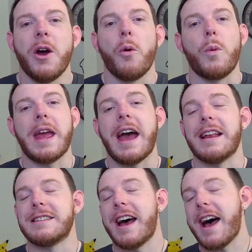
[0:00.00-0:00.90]
We had
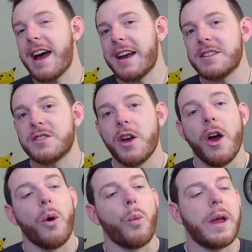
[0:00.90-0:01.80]
ties.
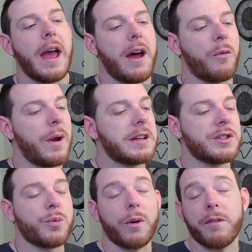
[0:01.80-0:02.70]
We had
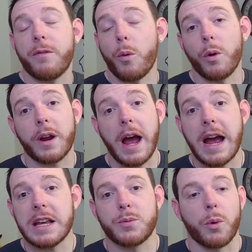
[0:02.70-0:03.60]
races where 4
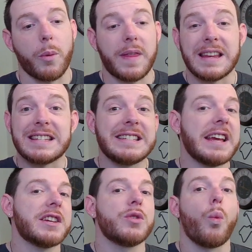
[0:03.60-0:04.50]
guys were within
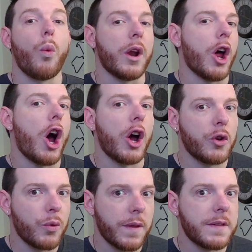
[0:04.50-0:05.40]

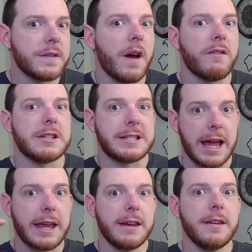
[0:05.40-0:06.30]
6/100ths of a
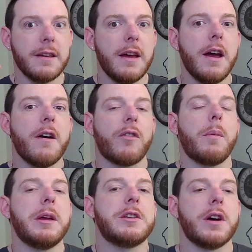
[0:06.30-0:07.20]
second from
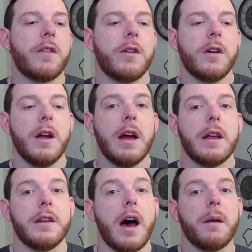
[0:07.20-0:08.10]
each other.
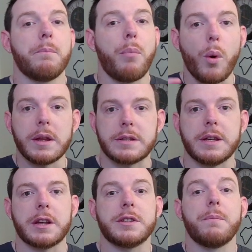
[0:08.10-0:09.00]
Not
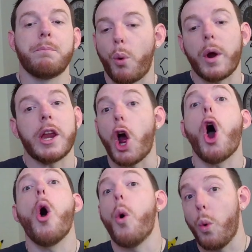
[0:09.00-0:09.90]
0.6,
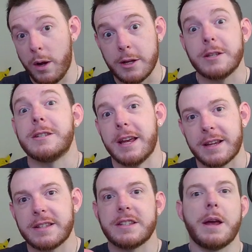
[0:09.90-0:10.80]

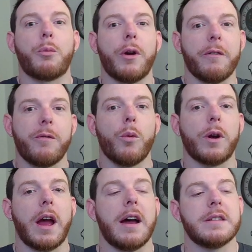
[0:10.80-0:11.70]
0.06 separated 4
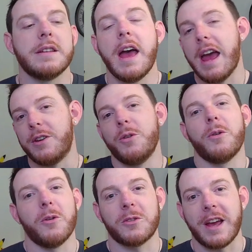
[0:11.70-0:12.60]
guys, and 2 of
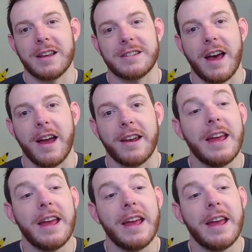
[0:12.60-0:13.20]
those guys tied.